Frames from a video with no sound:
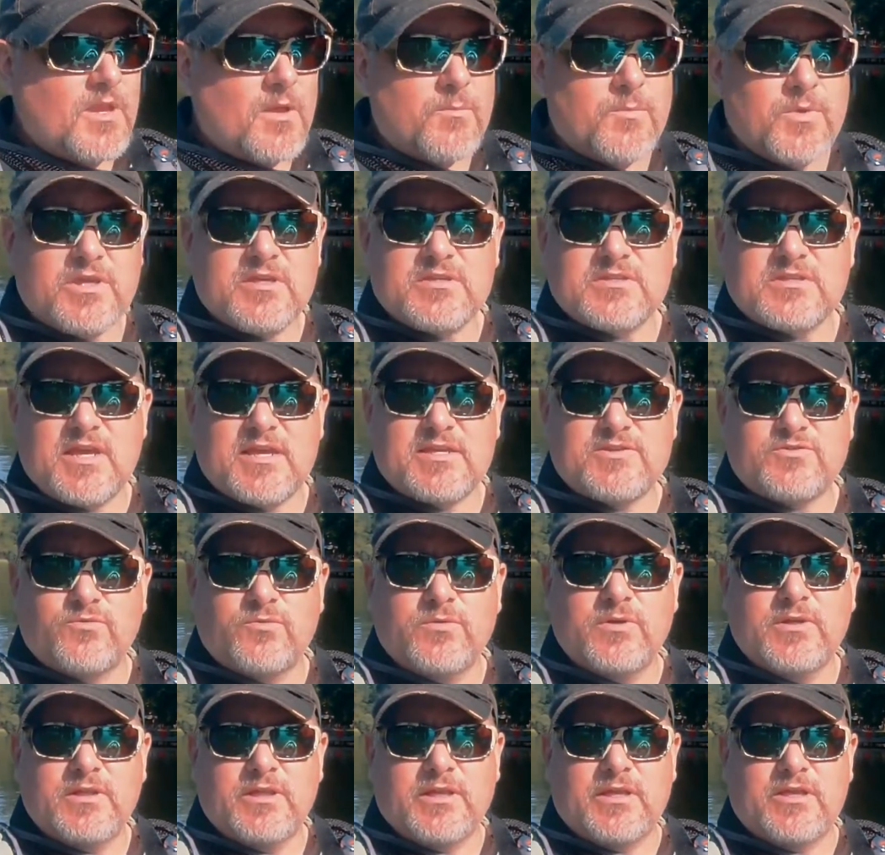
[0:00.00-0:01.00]
because it has
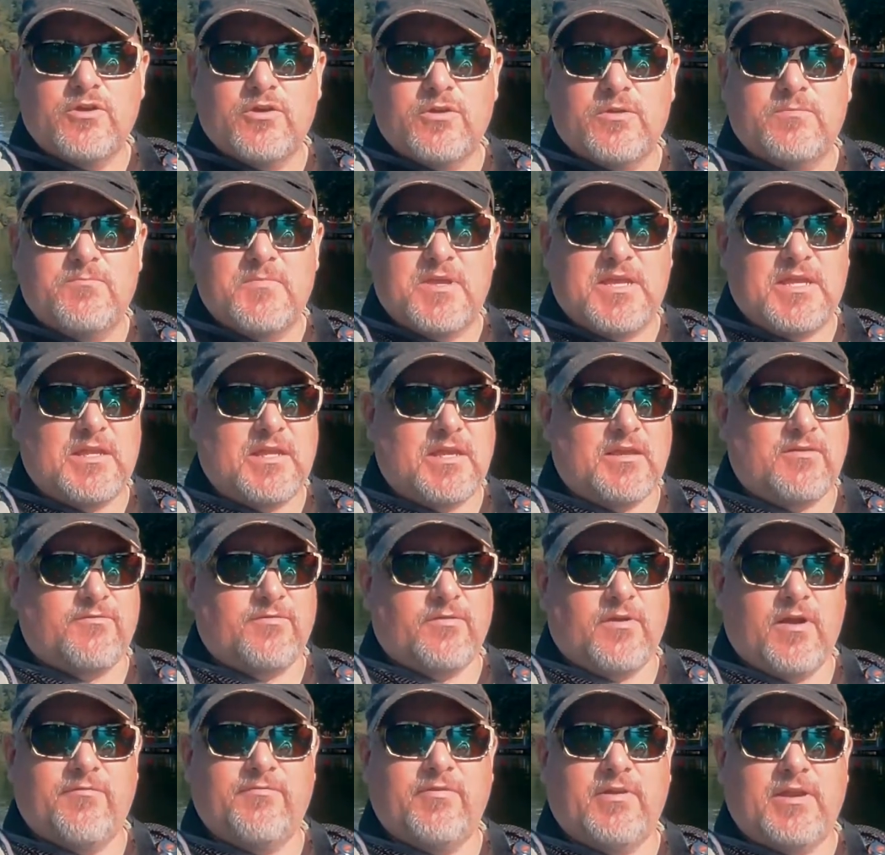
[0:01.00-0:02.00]
really good meaning
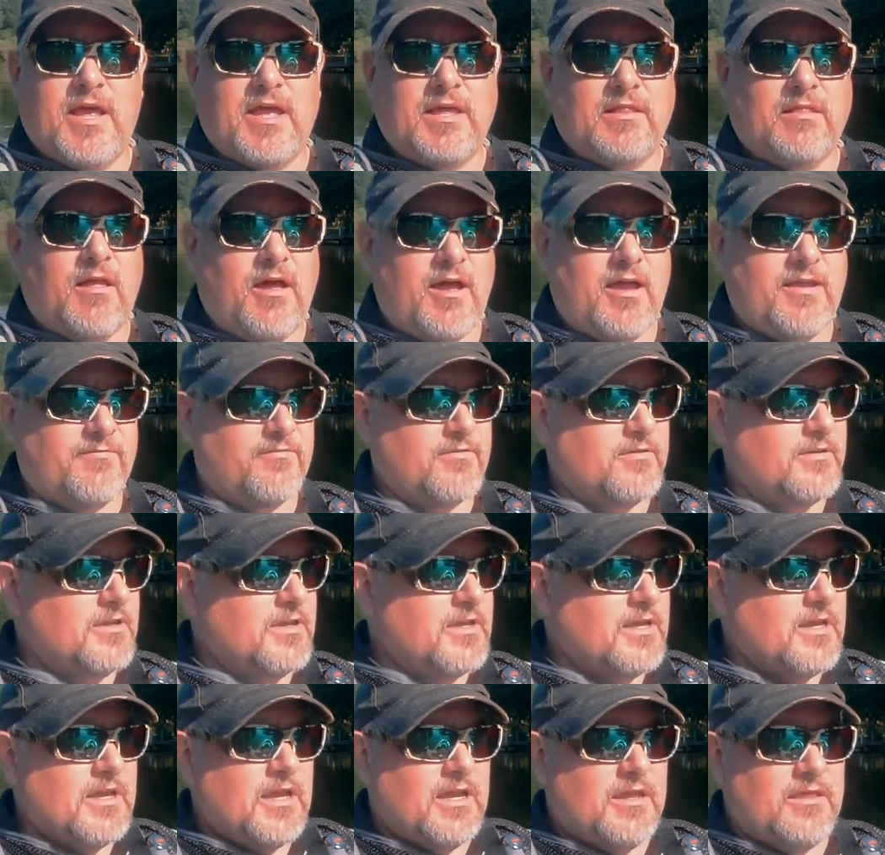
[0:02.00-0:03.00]
for everyday life.
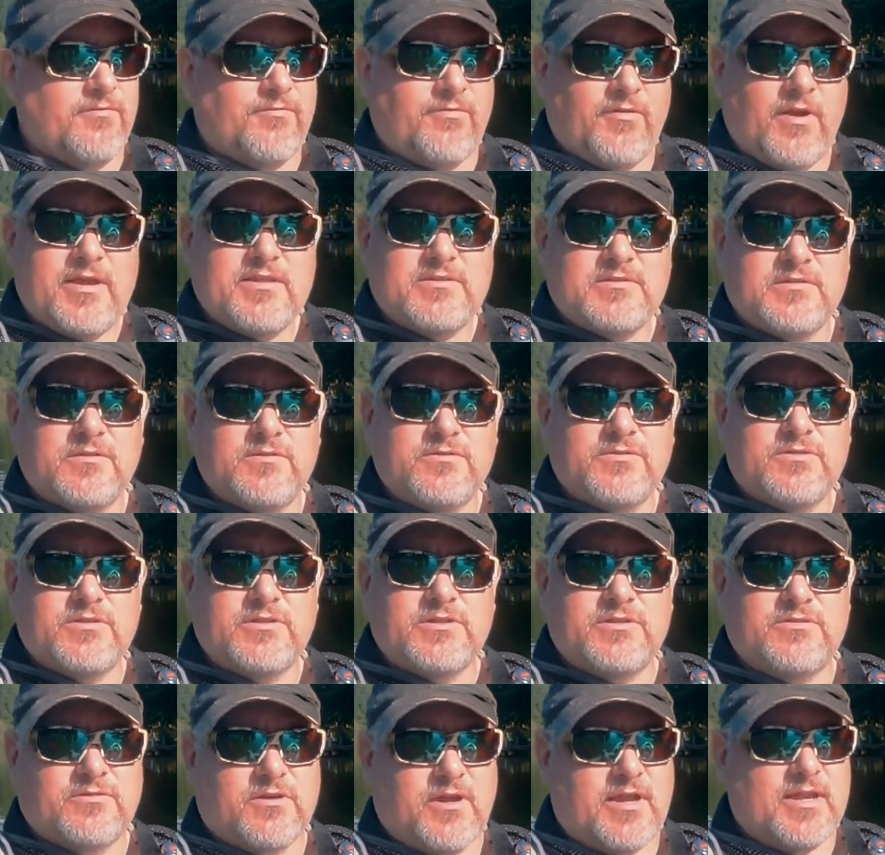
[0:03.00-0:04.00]
And the phrase
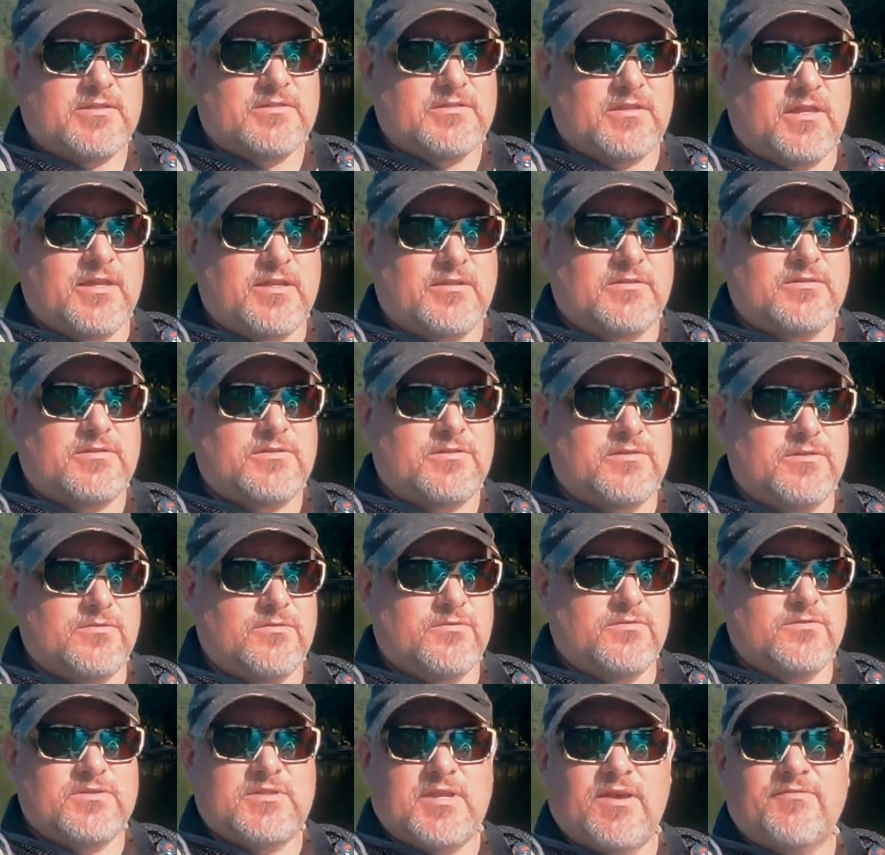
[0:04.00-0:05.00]
loosely translates
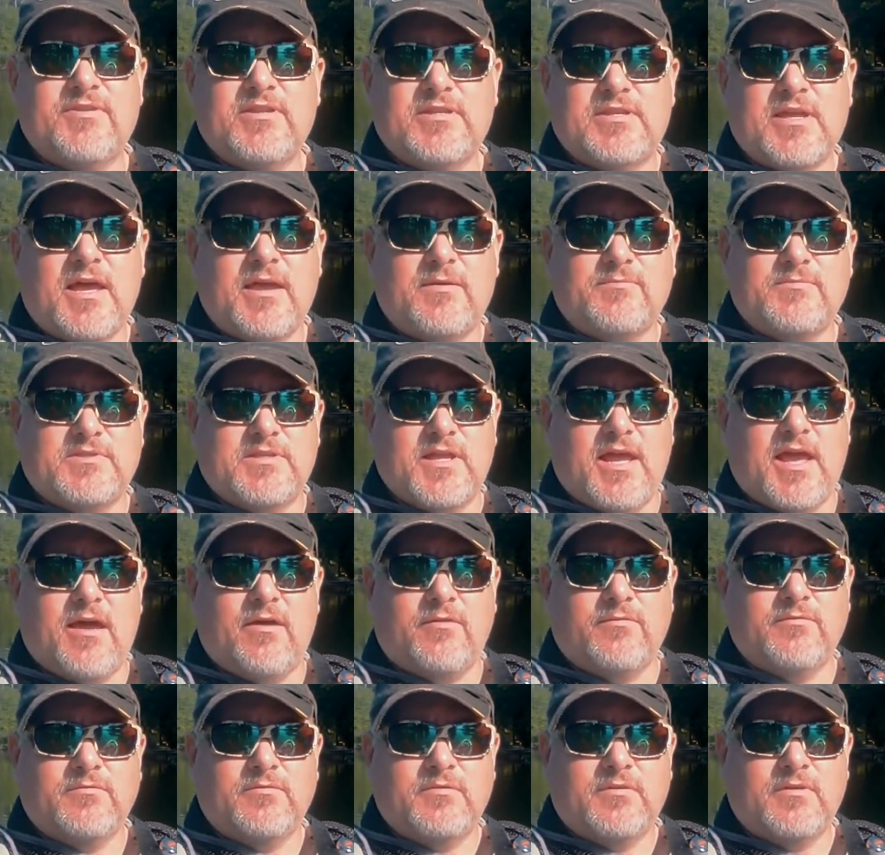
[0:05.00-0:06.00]
to 7 times
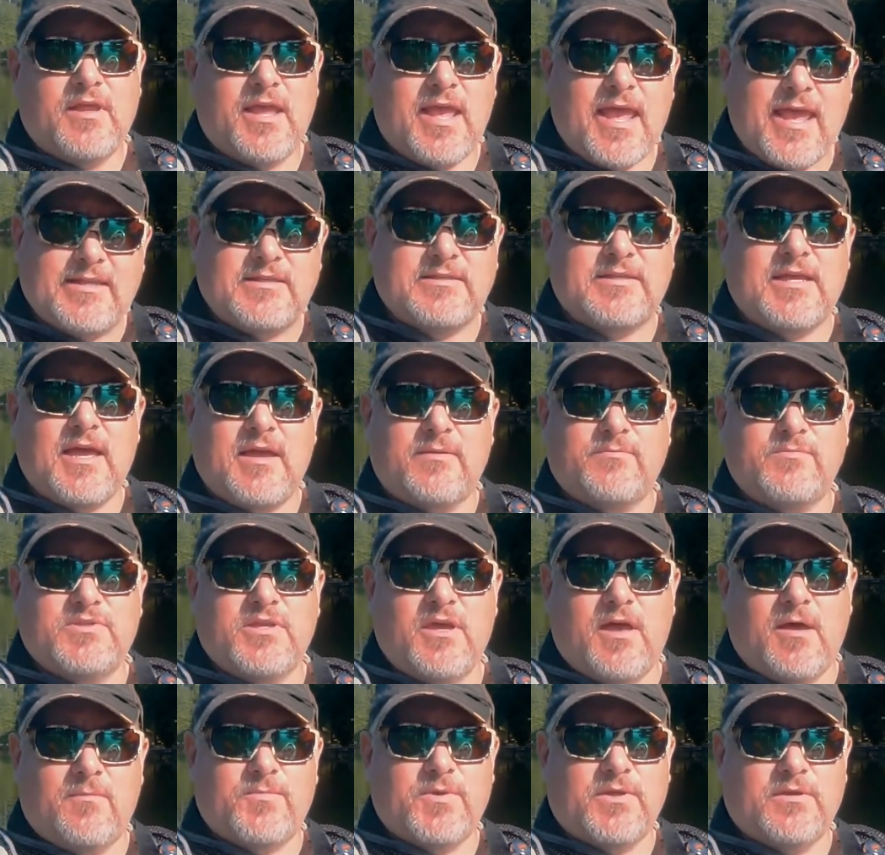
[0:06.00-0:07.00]
down, 8 times
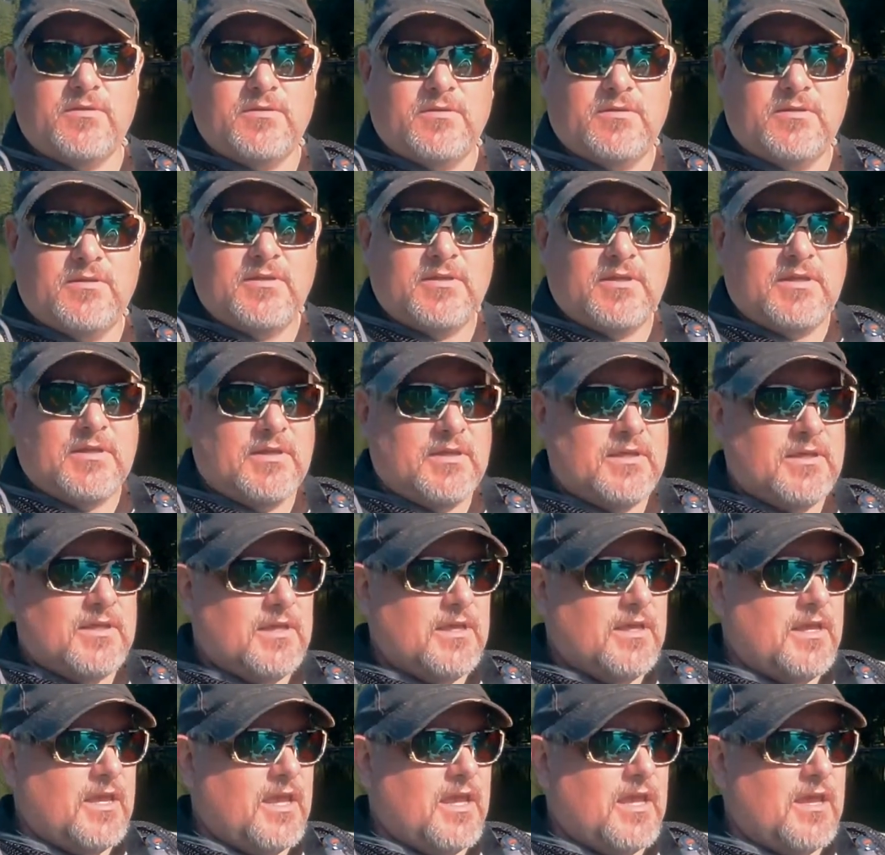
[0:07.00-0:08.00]
up.
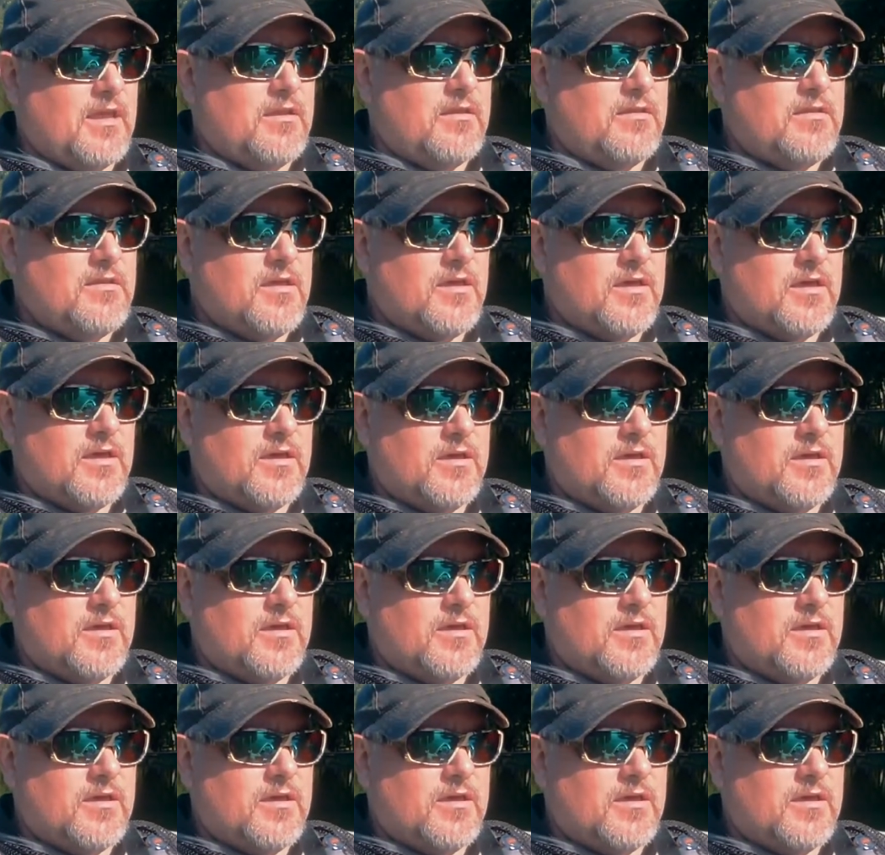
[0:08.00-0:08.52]
And